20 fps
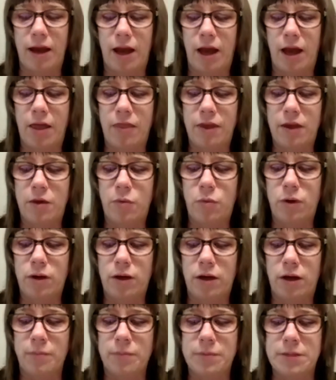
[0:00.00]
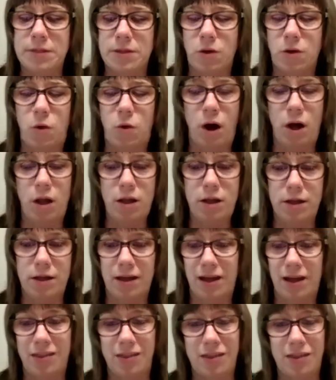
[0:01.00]
And I think when it comes to
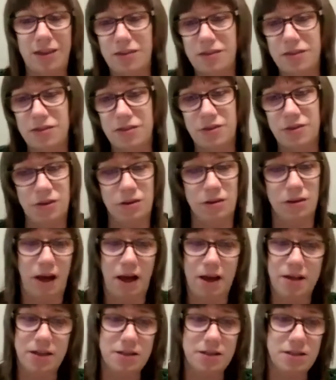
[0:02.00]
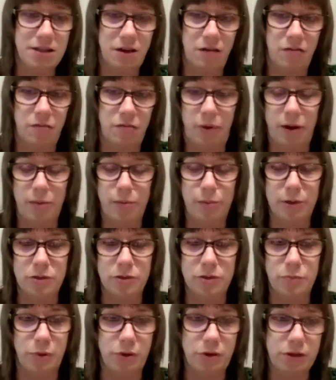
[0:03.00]
quality, I think that there are a lot of
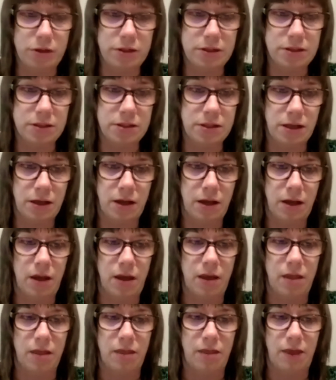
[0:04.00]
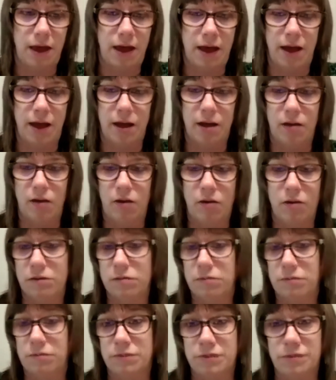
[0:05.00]
self-published books that
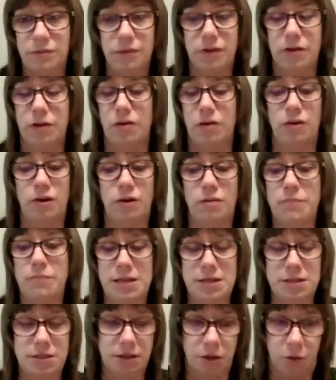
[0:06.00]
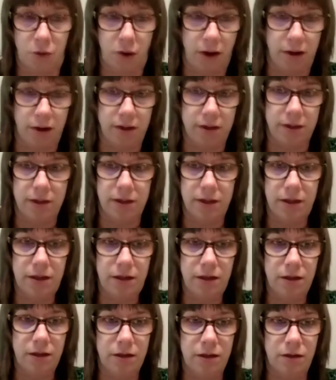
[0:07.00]
are, you know, amazing
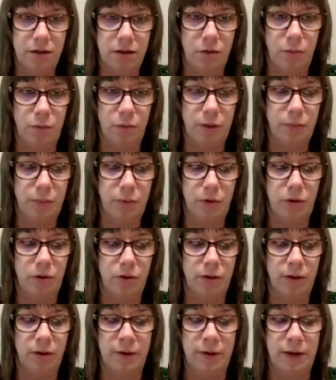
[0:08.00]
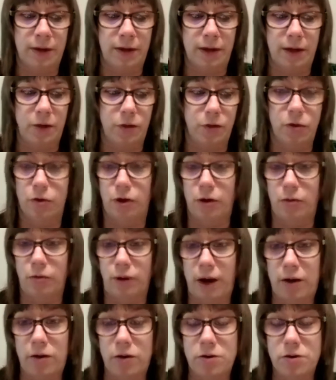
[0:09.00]
quality. People either are great
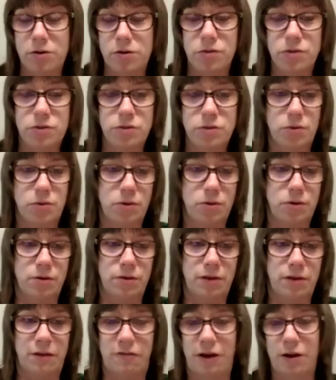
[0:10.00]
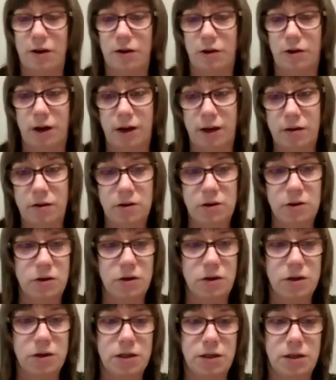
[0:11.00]
writers or they find a great
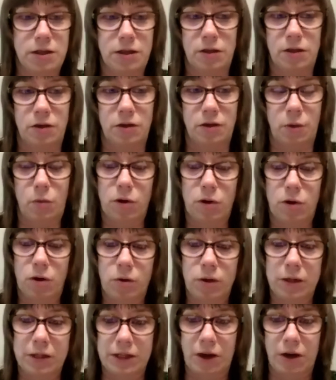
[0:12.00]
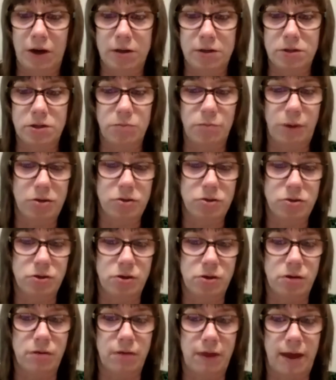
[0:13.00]
editor, or, you know, they work really hard to make
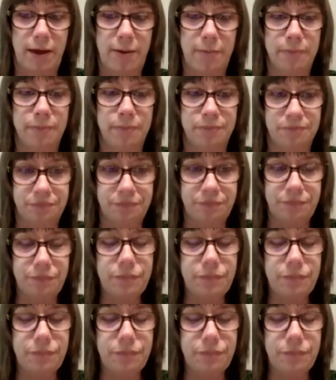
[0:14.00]
sure that